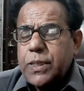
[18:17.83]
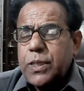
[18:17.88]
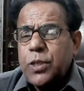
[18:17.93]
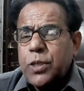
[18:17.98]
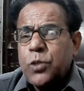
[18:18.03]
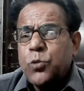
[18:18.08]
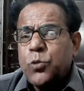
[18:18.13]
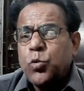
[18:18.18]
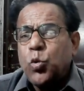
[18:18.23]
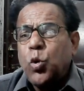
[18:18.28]

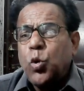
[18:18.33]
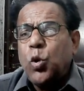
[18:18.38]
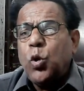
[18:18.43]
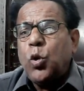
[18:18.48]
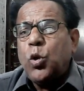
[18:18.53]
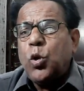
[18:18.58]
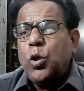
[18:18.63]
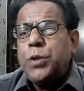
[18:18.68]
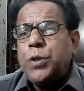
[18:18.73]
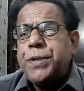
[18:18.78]

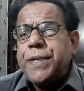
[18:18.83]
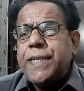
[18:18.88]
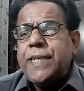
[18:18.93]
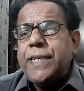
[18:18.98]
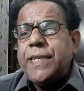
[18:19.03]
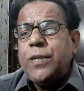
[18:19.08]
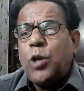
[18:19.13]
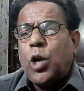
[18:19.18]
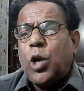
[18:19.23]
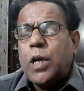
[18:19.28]
so D
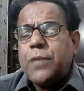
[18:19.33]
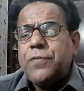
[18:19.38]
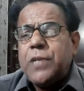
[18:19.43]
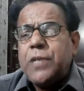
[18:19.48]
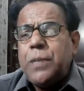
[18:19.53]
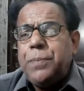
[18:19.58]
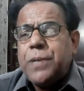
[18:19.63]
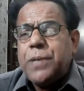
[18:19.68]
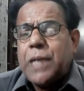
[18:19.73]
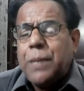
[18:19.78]
naught will
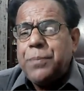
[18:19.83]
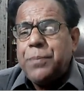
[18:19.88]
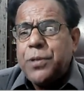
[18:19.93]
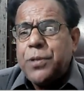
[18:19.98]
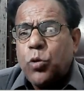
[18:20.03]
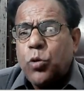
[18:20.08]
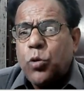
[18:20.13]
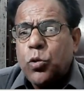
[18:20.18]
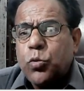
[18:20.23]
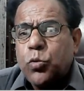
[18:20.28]
become
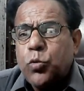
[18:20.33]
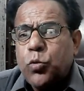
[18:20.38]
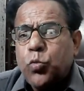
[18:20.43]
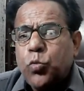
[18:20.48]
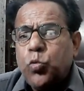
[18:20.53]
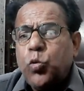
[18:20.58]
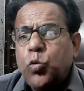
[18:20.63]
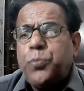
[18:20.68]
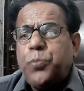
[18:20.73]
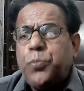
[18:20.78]
equal to
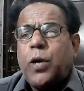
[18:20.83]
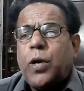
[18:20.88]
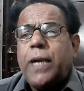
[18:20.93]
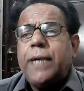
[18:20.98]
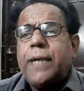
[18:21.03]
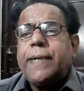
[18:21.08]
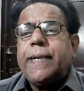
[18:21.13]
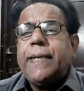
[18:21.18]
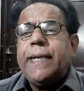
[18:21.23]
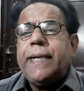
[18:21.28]

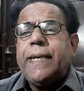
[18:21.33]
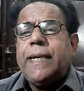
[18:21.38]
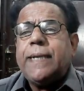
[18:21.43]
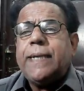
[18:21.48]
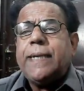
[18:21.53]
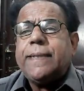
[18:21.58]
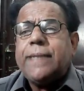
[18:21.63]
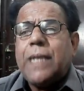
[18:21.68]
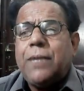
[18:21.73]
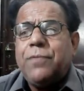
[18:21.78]

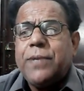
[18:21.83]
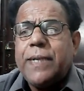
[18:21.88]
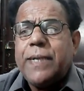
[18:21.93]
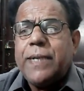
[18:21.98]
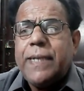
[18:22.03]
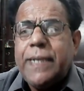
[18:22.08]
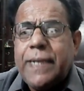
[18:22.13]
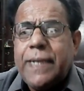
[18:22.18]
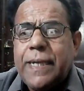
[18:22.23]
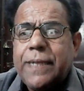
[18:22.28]

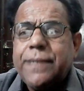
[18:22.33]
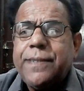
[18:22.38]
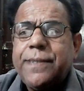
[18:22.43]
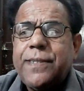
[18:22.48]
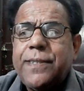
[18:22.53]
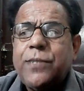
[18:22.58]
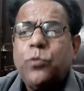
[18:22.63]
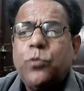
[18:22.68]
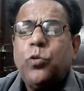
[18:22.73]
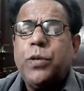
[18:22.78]

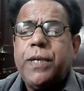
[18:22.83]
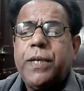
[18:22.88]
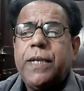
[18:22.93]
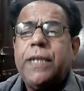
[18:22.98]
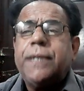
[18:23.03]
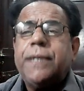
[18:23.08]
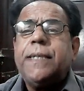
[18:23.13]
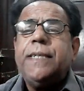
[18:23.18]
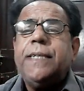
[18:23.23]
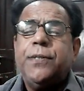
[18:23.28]

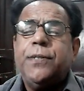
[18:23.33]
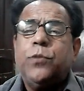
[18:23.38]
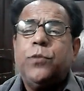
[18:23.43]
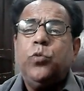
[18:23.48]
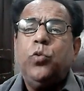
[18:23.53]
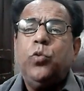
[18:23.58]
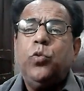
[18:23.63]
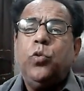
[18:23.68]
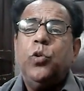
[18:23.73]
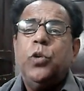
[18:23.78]
2.87808
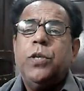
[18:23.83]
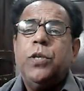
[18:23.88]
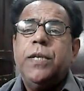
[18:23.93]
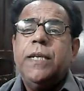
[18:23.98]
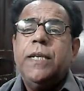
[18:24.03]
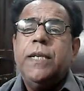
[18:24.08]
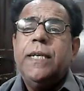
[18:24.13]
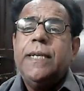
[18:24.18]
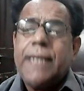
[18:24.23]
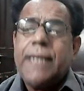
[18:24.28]
into
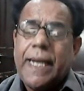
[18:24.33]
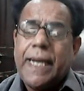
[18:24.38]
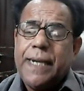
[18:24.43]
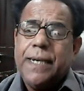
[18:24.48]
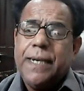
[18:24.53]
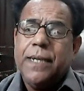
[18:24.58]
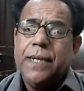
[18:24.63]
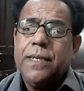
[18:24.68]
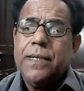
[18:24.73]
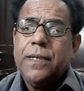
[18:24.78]

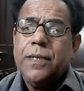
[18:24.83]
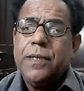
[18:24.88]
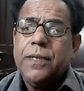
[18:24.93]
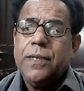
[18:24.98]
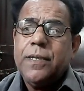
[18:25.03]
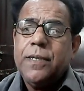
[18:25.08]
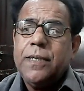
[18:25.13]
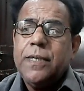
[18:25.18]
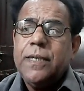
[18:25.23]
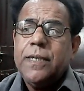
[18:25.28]
10.
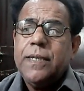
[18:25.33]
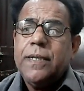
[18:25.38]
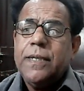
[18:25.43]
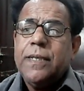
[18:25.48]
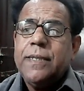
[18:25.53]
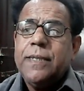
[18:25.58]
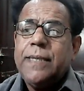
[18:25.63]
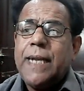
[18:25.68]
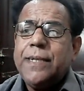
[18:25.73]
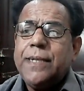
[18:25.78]

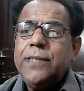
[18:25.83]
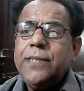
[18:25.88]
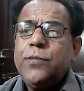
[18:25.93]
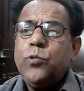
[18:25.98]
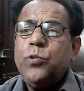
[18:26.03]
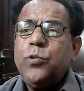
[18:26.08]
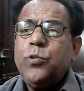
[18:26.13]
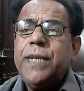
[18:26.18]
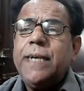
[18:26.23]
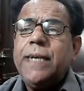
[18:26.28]
That is
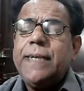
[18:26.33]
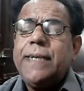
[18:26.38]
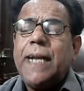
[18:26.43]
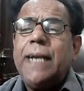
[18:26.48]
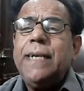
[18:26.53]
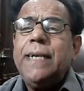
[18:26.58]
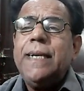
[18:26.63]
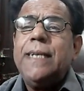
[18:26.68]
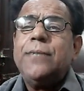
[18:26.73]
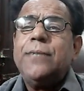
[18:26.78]
to say 10
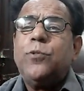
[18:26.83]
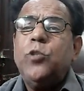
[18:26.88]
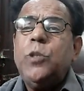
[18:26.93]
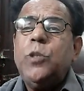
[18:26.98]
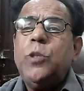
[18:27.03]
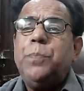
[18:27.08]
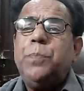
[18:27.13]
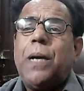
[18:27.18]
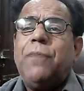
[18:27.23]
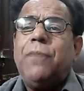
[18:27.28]
raised to the
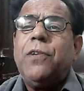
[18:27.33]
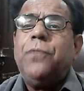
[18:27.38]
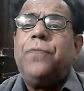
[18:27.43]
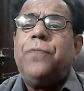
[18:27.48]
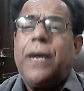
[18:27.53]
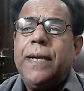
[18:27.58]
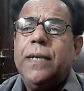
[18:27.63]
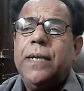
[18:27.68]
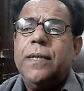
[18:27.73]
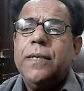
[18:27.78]
power
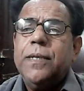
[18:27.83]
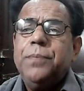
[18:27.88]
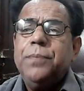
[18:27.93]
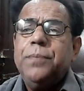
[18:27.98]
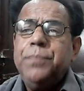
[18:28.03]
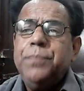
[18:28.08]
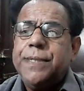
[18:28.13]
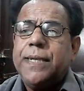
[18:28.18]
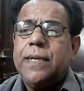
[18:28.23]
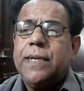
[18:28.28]
1
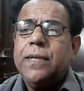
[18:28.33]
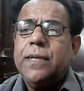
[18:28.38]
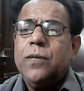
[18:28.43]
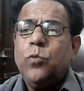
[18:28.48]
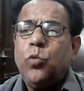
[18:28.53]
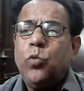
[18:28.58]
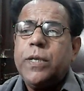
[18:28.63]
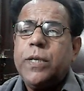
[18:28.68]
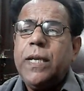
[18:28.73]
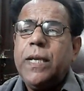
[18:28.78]
meter.
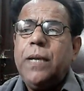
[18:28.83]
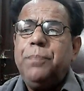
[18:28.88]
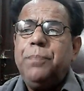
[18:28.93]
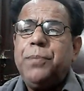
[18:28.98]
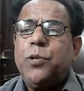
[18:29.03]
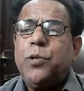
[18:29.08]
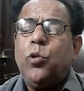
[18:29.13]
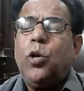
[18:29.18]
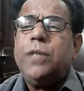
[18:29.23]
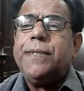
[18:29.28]
Okay,
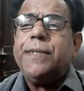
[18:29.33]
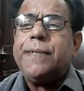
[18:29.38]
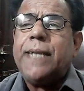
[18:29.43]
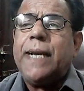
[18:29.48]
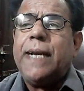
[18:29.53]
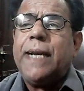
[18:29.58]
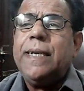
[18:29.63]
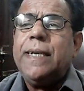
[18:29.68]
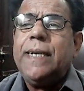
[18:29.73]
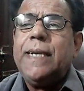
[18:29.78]
because
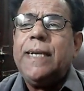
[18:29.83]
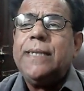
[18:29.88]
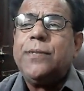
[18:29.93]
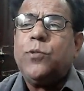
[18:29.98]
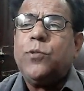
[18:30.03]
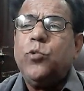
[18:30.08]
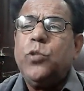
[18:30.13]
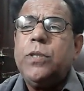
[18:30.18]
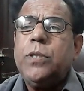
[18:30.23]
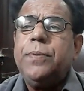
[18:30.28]
10 raised
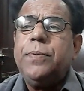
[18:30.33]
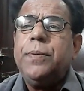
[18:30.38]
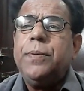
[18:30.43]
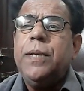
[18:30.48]
to the